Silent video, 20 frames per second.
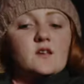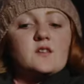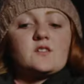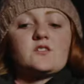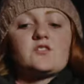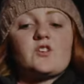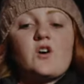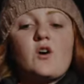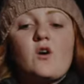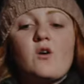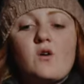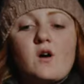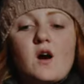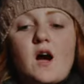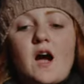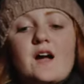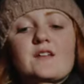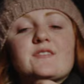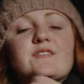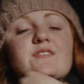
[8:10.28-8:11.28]
So
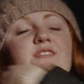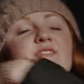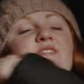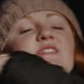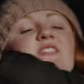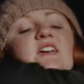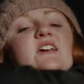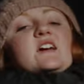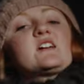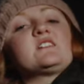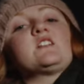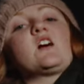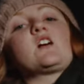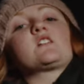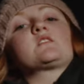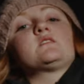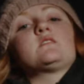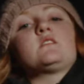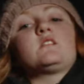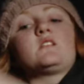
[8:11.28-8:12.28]
I think I
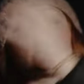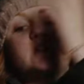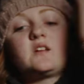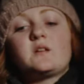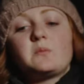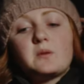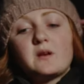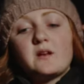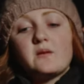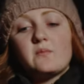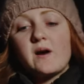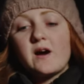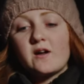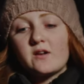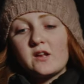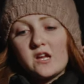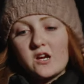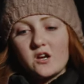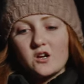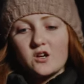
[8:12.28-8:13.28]
talked a little bit about
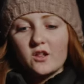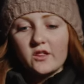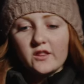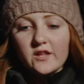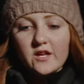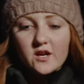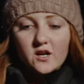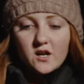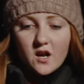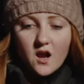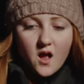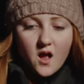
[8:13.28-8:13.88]
it earlier.